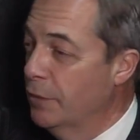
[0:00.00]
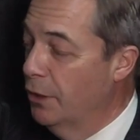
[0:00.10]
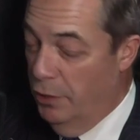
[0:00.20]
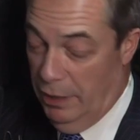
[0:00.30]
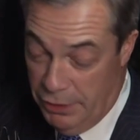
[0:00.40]

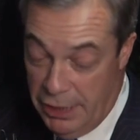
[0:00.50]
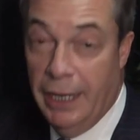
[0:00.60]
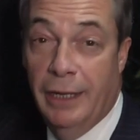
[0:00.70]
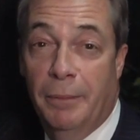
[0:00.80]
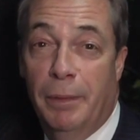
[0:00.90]
when I was
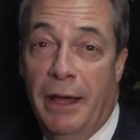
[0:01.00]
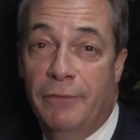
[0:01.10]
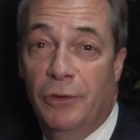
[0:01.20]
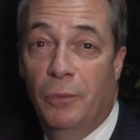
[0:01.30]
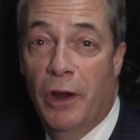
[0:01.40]
sitting on a
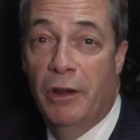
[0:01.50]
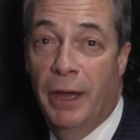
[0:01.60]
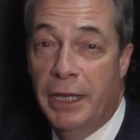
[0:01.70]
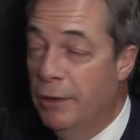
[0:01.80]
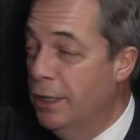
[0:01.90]
platform wearing my
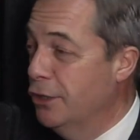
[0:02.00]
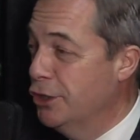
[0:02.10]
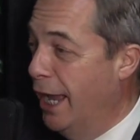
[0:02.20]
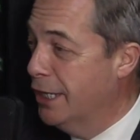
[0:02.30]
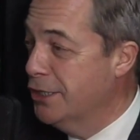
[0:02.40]
Union
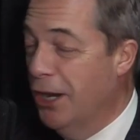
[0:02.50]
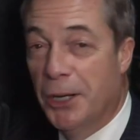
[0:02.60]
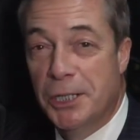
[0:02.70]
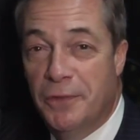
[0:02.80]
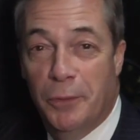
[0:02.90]
Jack
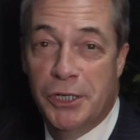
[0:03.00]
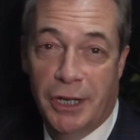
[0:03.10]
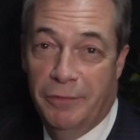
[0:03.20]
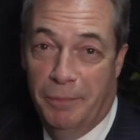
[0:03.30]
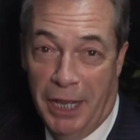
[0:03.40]
socks, for which
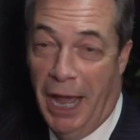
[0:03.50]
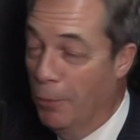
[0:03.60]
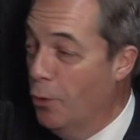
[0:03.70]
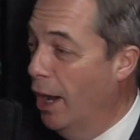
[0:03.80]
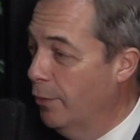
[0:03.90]
I've become
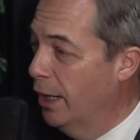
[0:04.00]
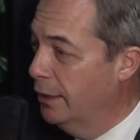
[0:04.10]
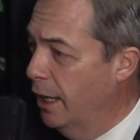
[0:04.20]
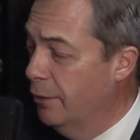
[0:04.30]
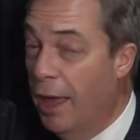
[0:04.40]
quite well
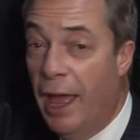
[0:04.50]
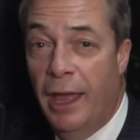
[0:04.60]
known.